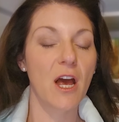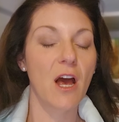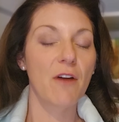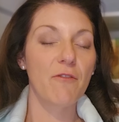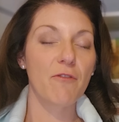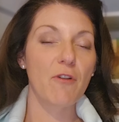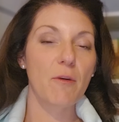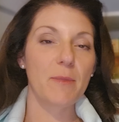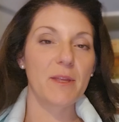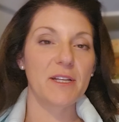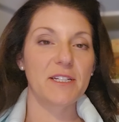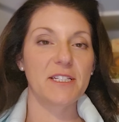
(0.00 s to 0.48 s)

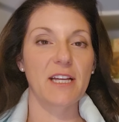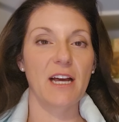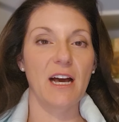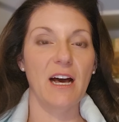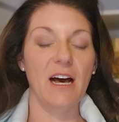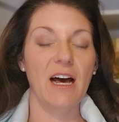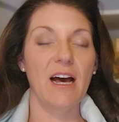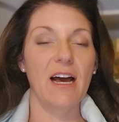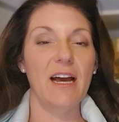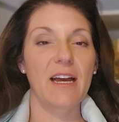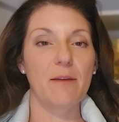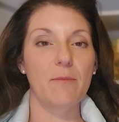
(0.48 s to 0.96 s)
from the
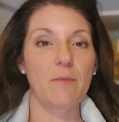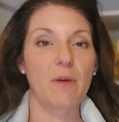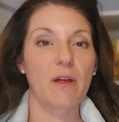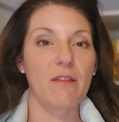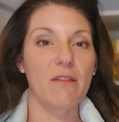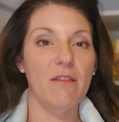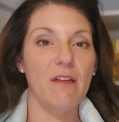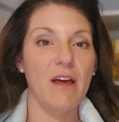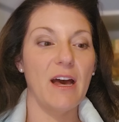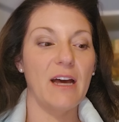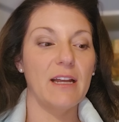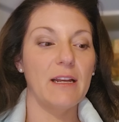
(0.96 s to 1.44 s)
time
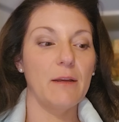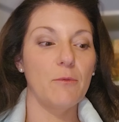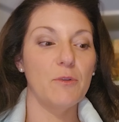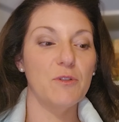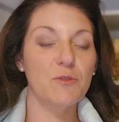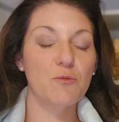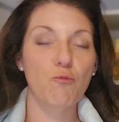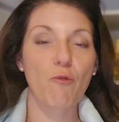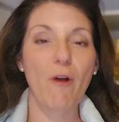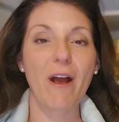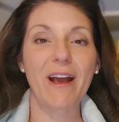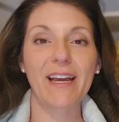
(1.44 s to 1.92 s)
that it was
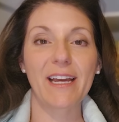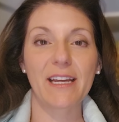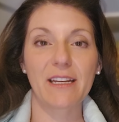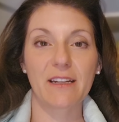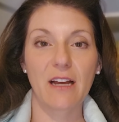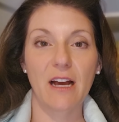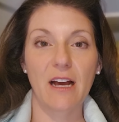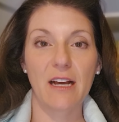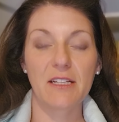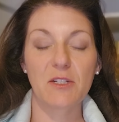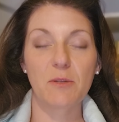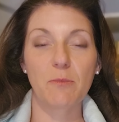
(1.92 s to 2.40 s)

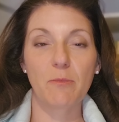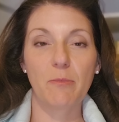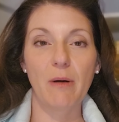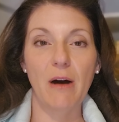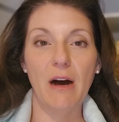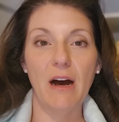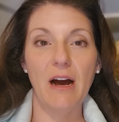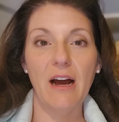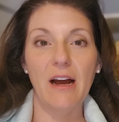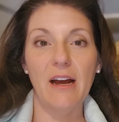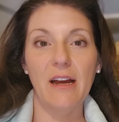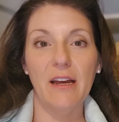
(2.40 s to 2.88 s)
recognized
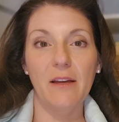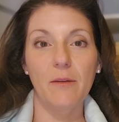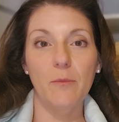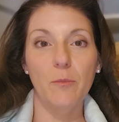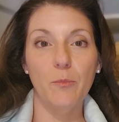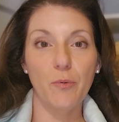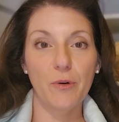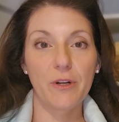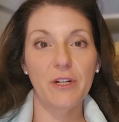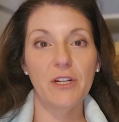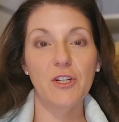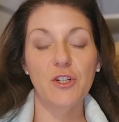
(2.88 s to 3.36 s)
by
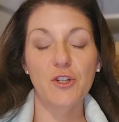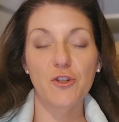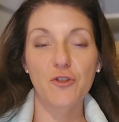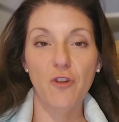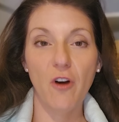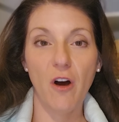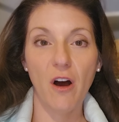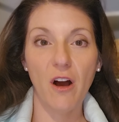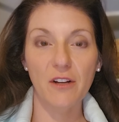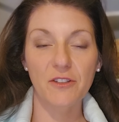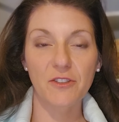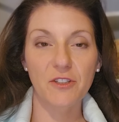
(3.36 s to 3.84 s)
British
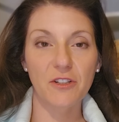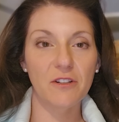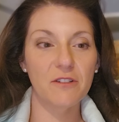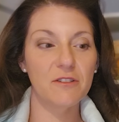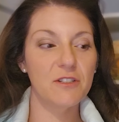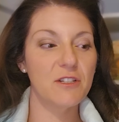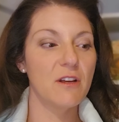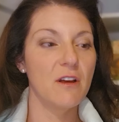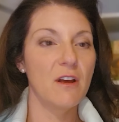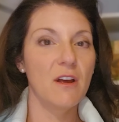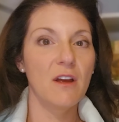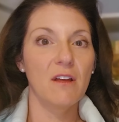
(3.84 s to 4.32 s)

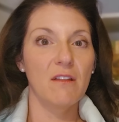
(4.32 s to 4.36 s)
doctors